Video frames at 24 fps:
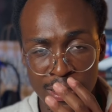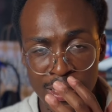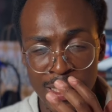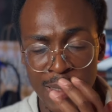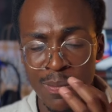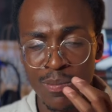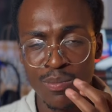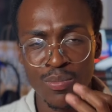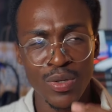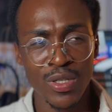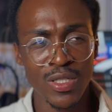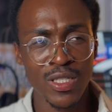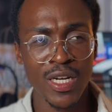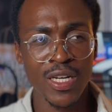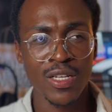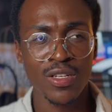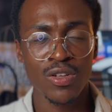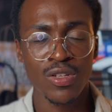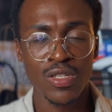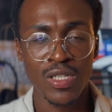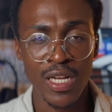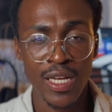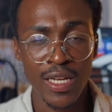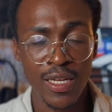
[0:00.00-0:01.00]
Some
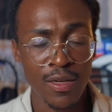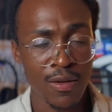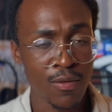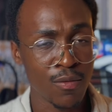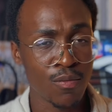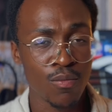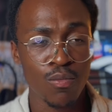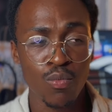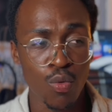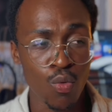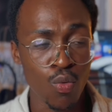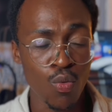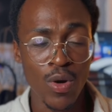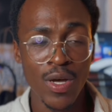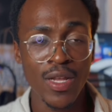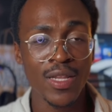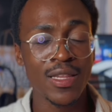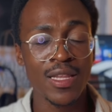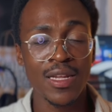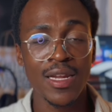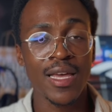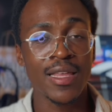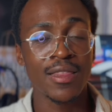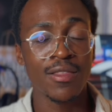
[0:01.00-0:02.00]
projectors, like one
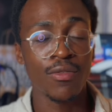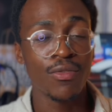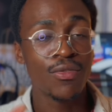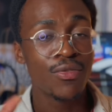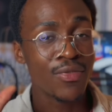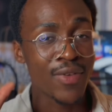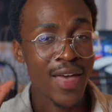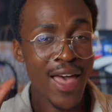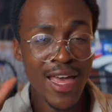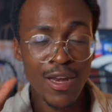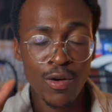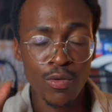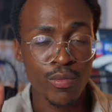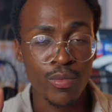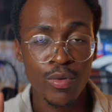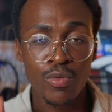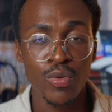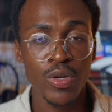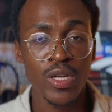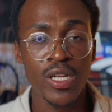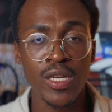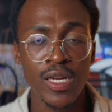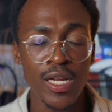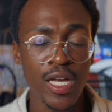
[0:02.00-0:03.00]
like the fan will be
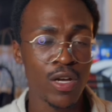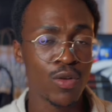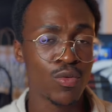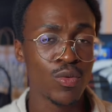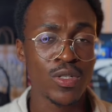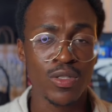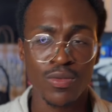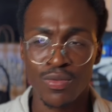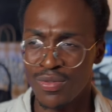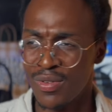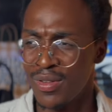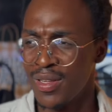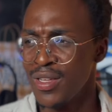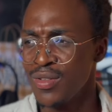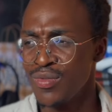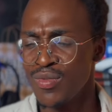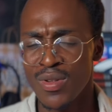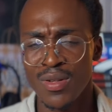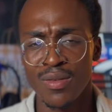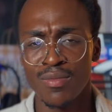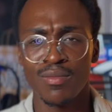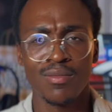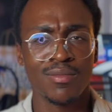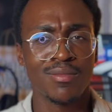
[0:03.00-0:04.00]
really loud, which for this
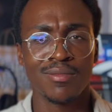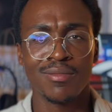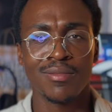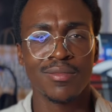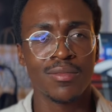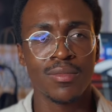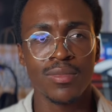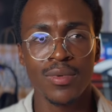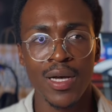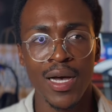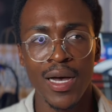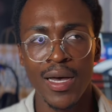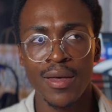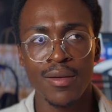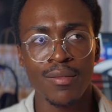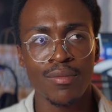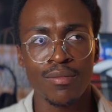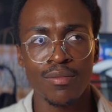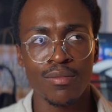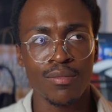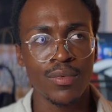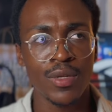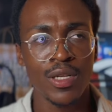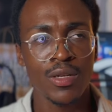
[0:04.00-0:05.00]
one I
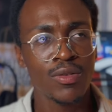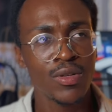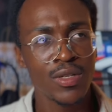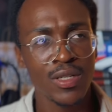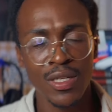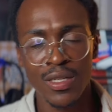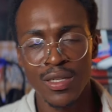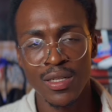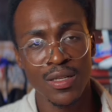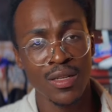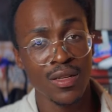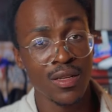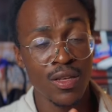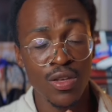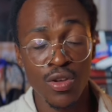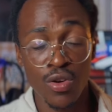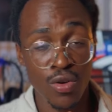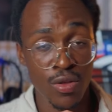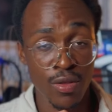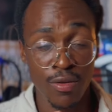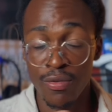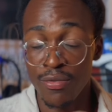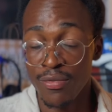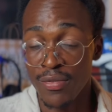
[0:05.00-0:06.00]
literally didn't
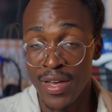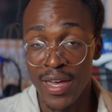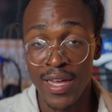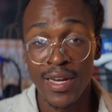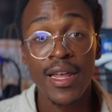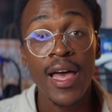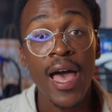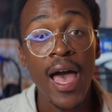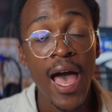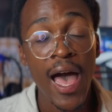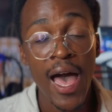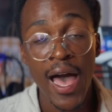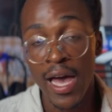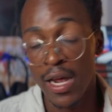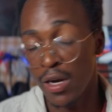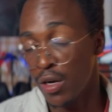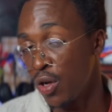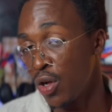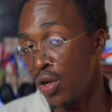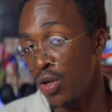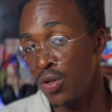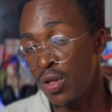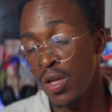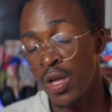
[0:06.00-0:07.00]
hear the fan at
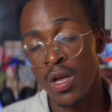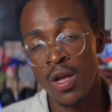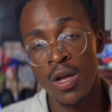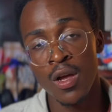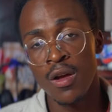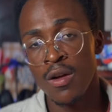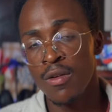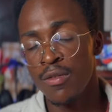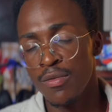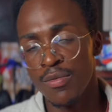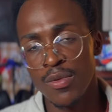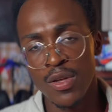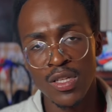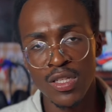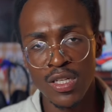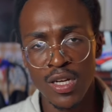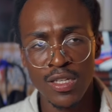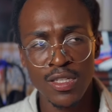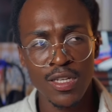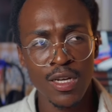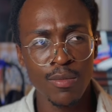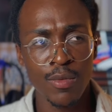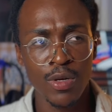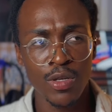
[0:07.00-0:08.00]
all the entire
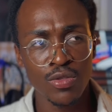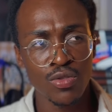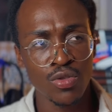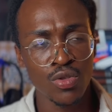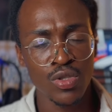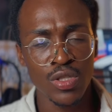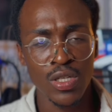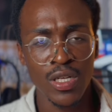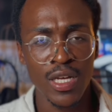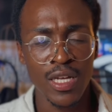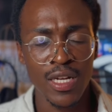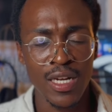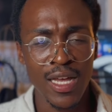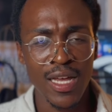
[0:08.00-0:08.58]
time I was using it.